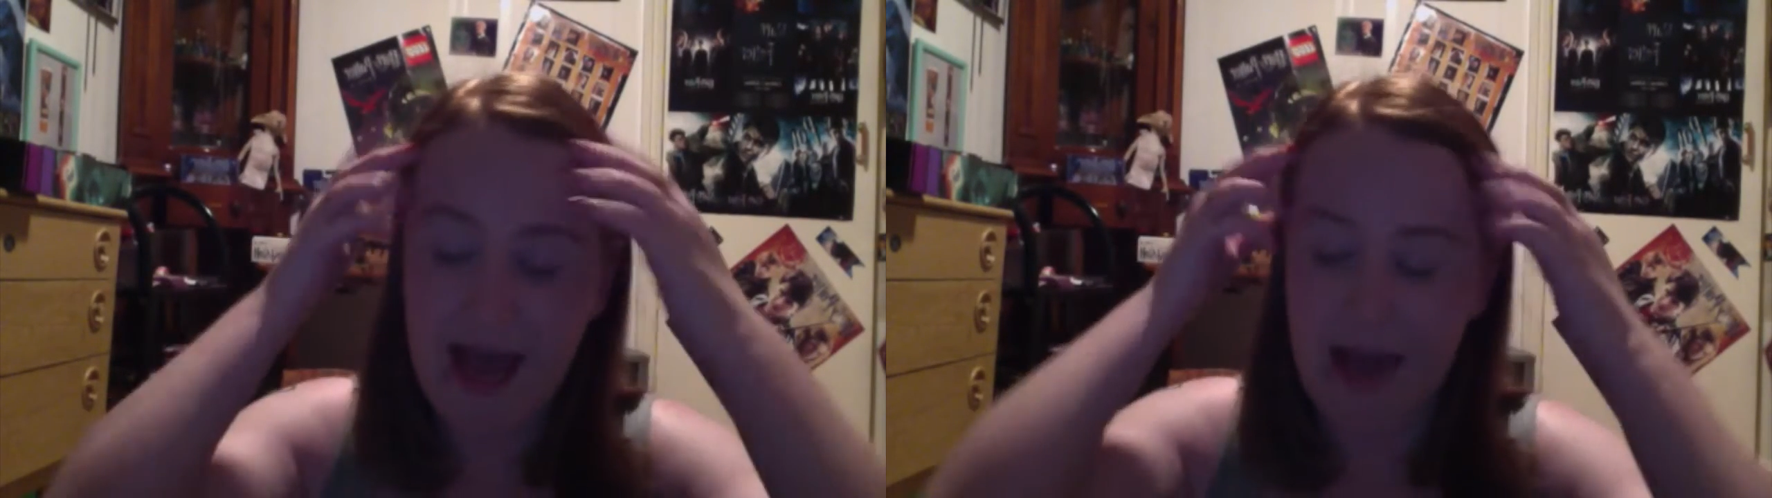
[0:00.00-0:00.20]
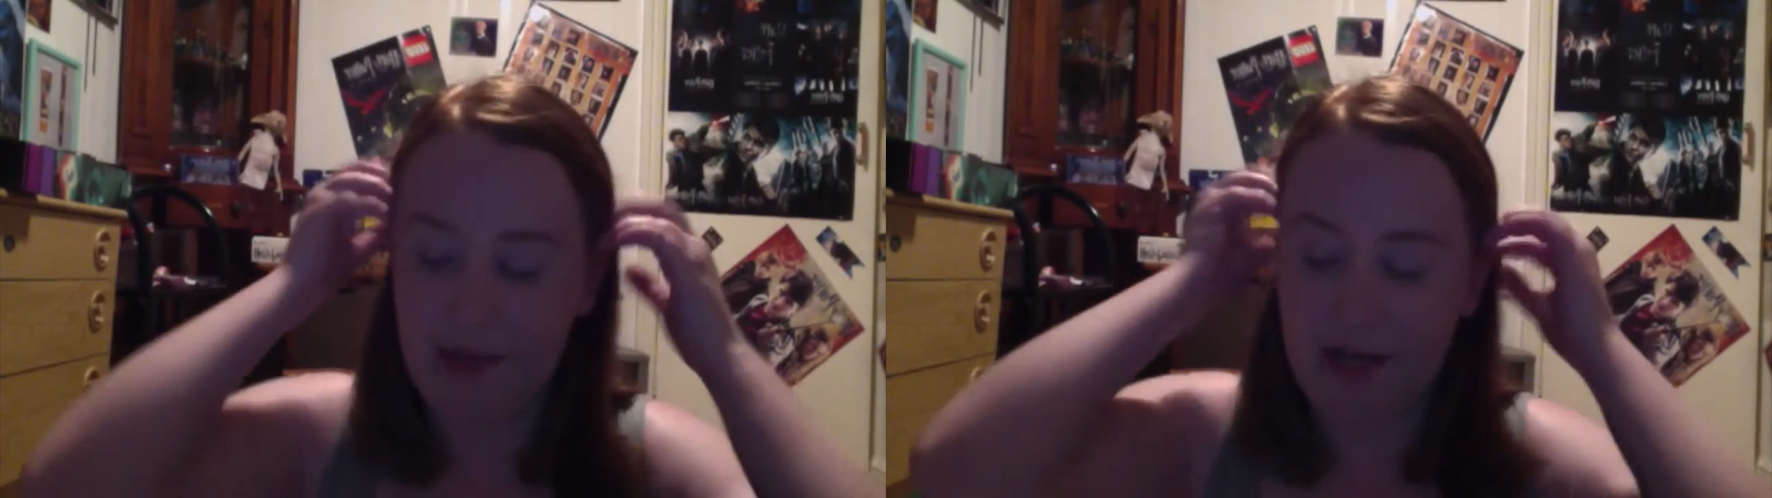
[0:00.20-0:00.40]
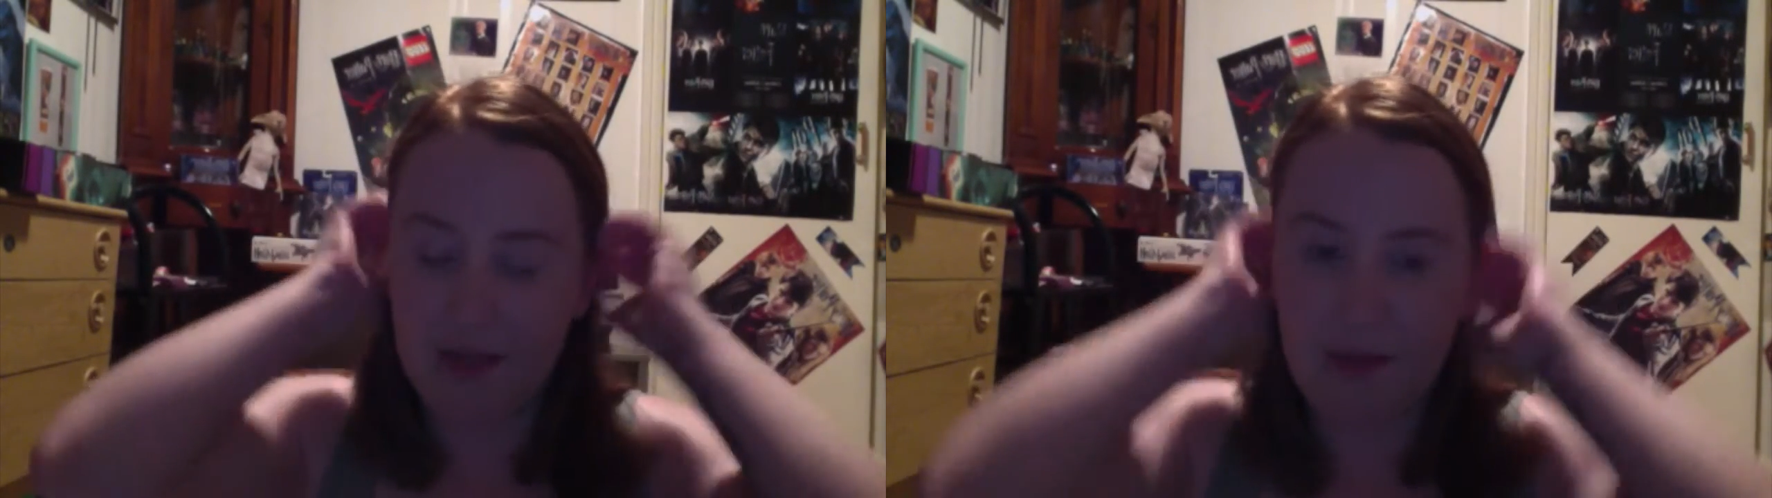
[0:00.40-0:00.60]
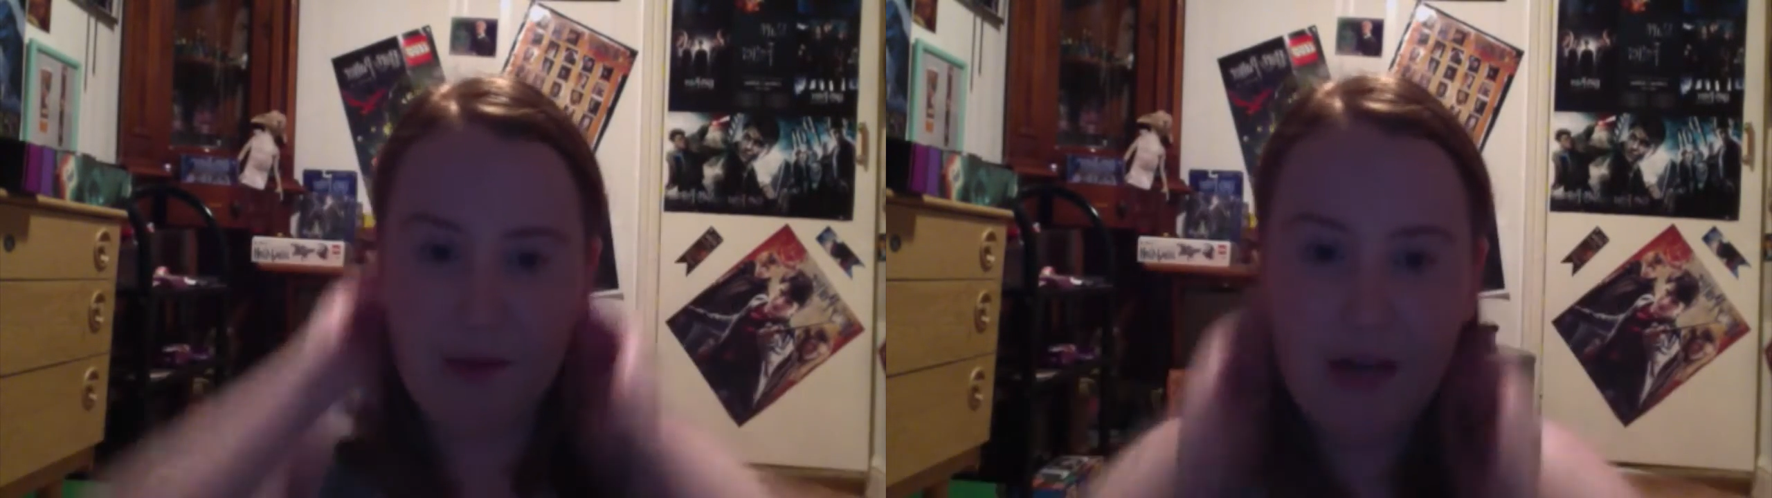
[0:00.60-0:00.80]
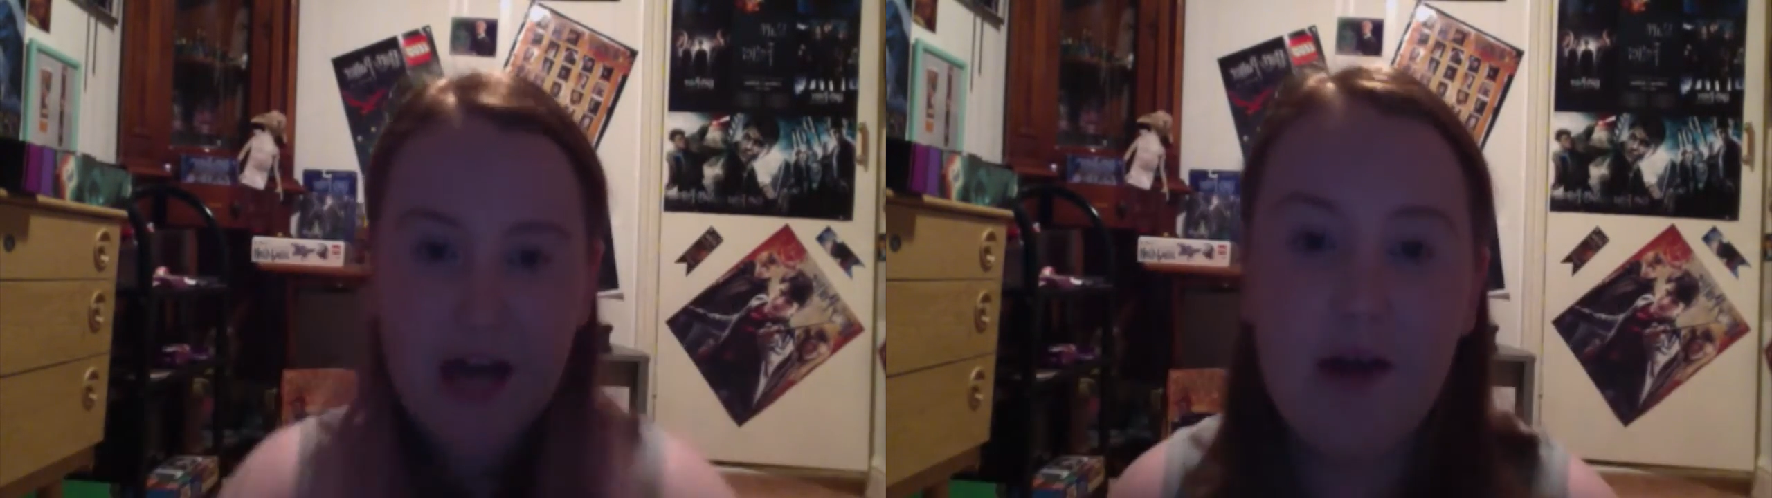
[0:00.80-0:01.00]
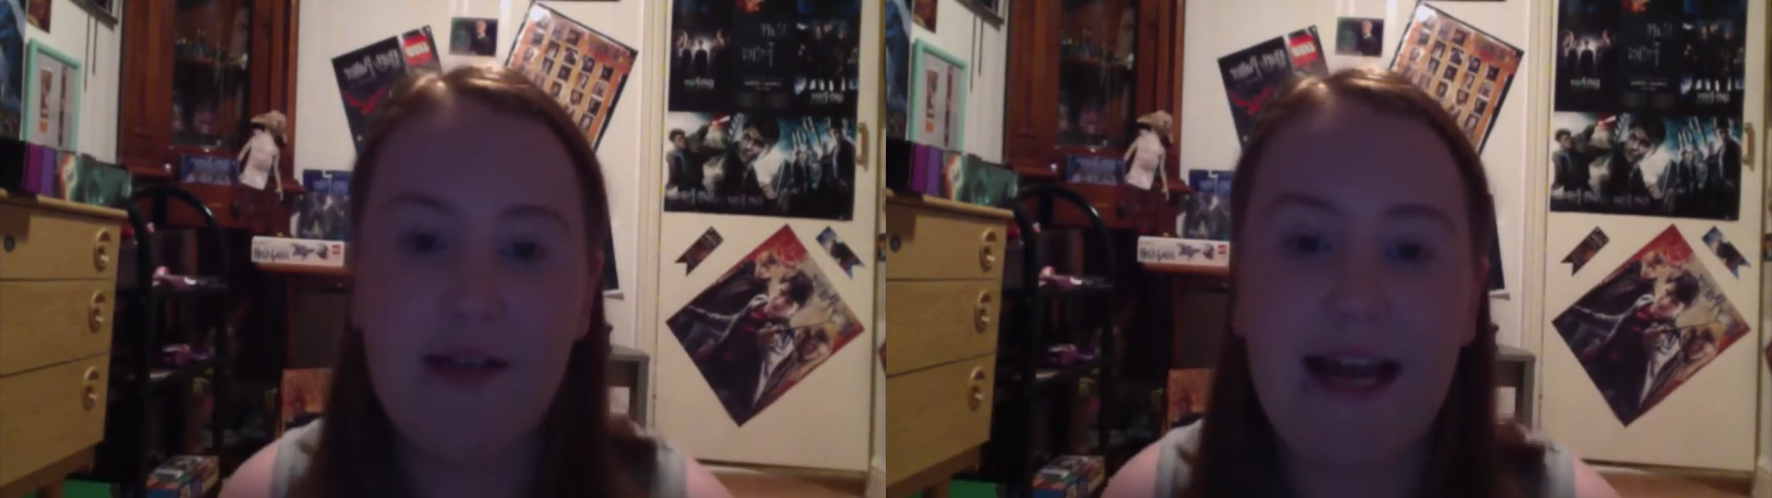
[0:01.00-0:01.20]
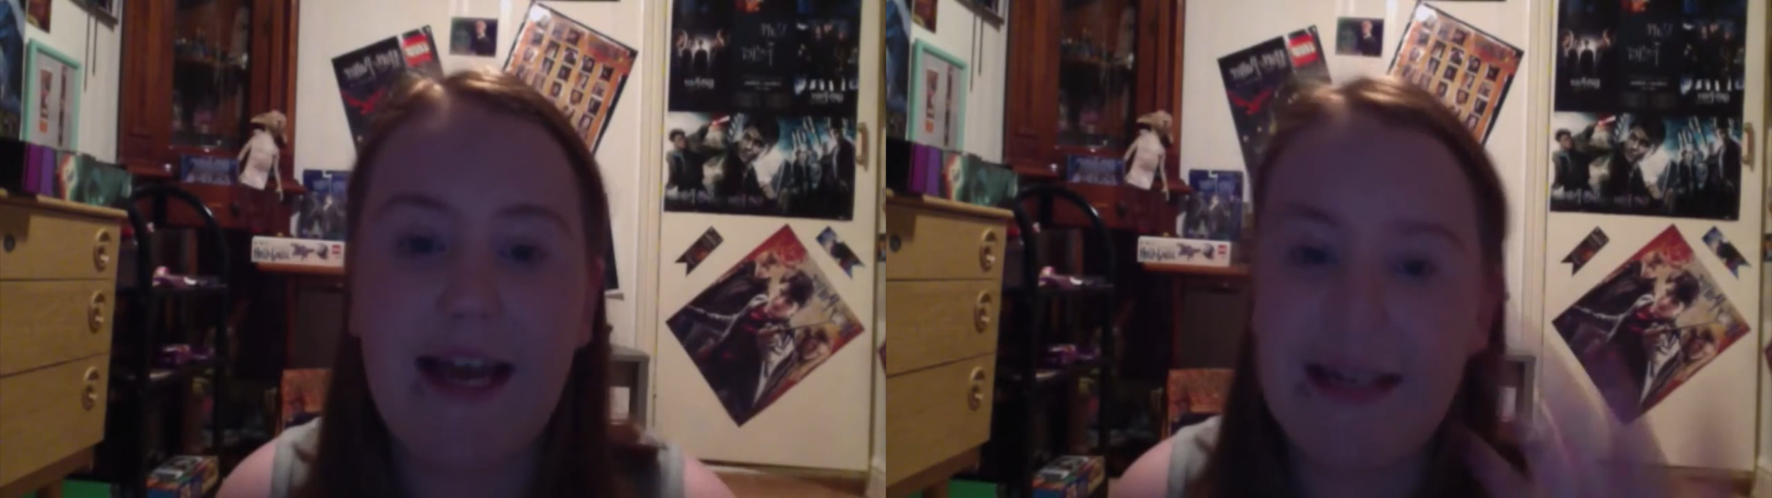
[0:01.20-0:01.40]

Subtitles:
And because we were in a hotel,